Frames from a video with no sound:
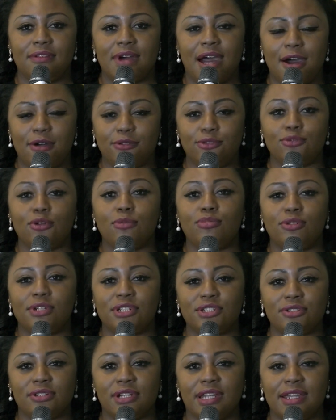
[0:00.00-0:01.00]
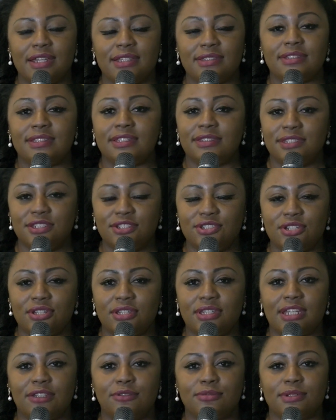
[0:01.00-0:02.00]
how to operationalize a
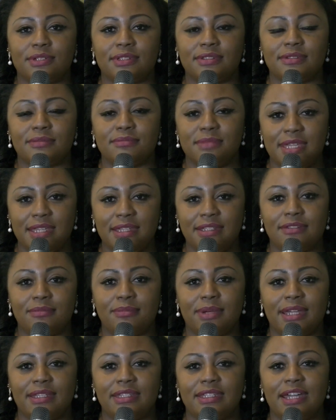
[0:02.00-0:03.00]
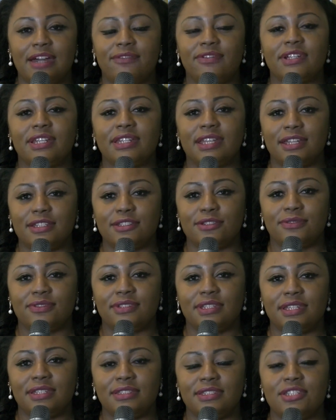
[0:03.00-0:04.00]
decision that was made by the African heads of
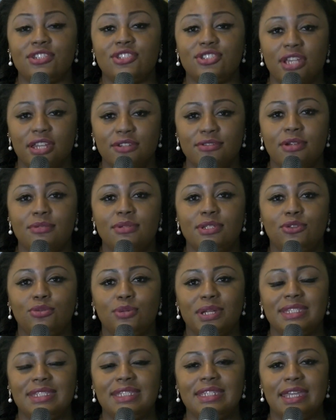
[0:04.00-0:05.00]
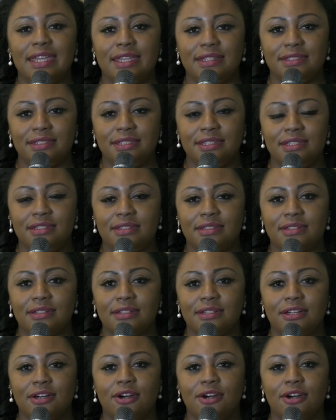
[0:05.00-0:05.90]
state in January 2018